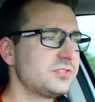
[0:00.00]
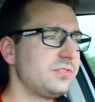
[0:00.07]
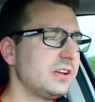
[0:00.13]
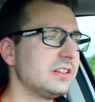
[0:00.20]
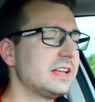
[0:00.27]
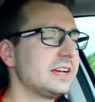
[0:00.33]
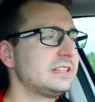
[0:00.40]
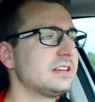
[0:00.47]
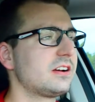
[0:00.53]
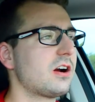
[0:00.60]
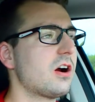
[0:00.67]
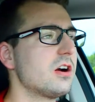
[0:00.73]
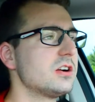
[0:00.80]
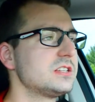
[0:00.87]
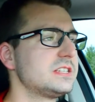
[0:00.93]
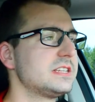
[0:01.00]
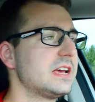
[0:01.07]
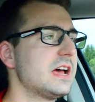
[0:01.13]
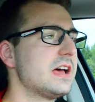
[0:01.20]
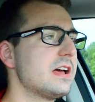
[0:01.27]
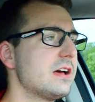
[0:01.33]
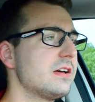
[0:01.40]
feel like the car's
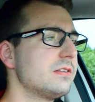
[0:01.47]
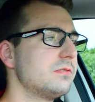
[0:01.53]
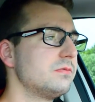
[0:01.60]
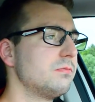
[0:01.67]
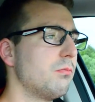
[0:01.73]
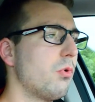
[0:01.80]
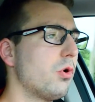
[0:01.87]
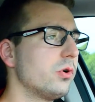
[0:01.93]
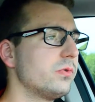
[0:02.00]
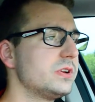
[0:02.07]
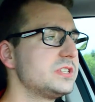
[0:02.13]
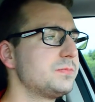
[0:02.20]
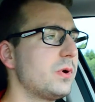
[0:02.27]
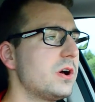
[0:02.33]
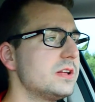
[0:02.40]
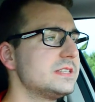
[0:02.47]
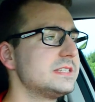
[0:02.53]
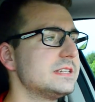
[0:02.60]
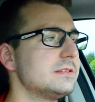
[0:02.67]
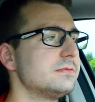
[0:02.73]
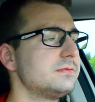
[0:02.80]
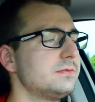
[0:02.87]
more
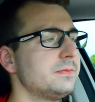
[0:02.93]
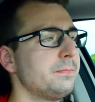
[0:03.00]
responsive.